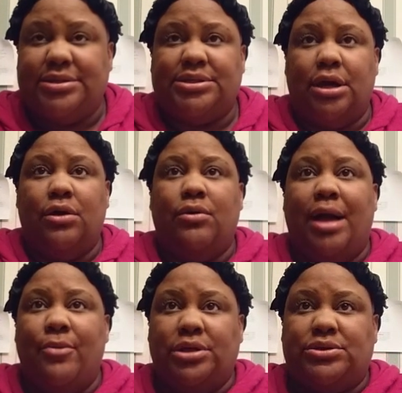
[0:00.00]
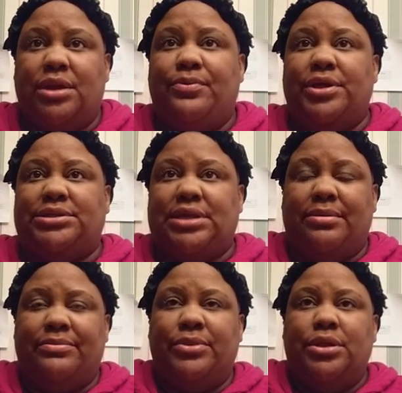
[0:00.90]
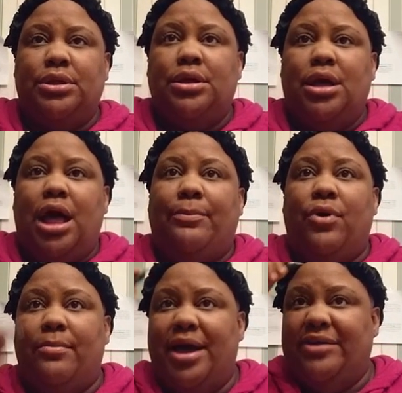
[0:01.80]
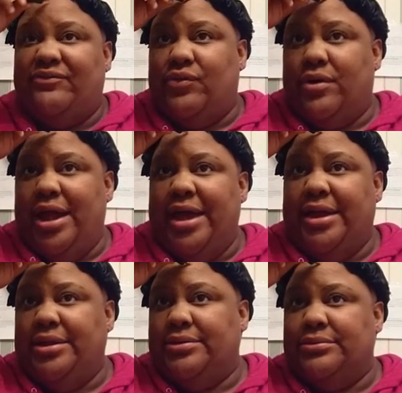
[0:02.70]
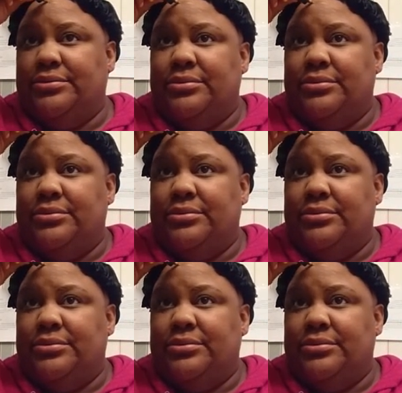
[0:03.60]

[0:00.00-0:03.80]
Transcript: So I'm also going to put some up on my forehead